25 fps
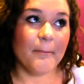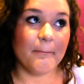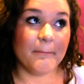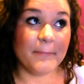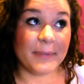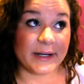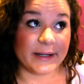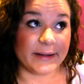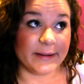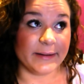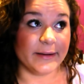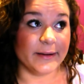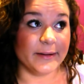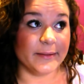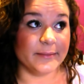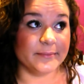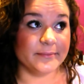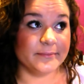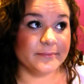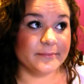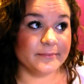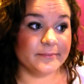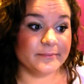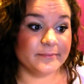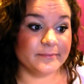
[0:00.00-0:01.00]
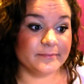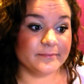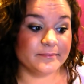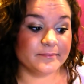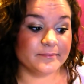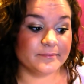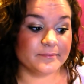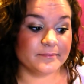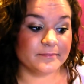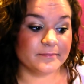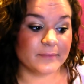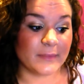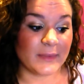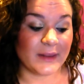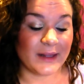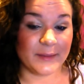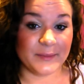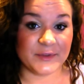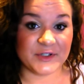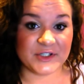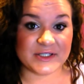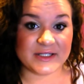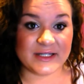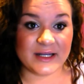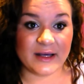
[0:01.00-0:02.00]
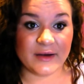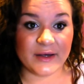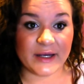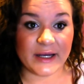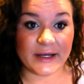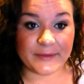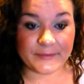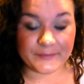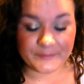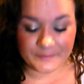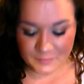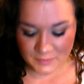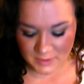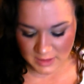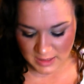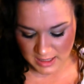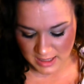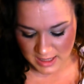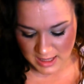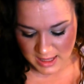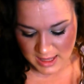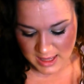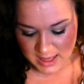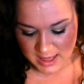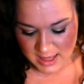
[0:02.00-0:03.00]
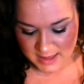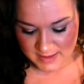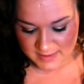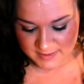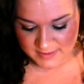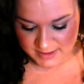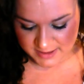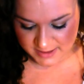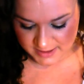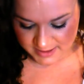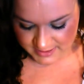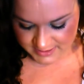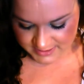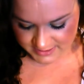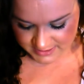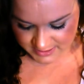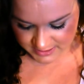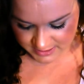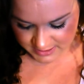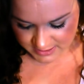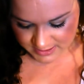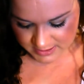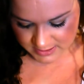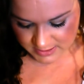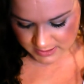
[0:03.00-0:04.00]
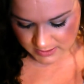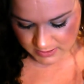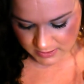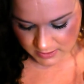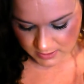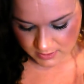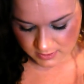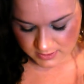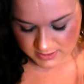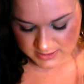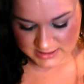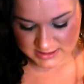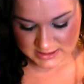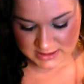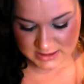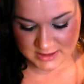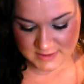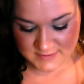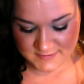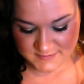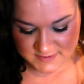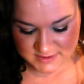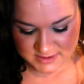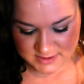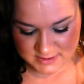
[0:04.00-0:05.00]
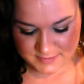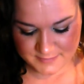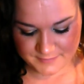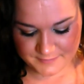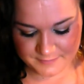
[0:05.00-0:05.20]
but um, let me just tell you, these long sleeves,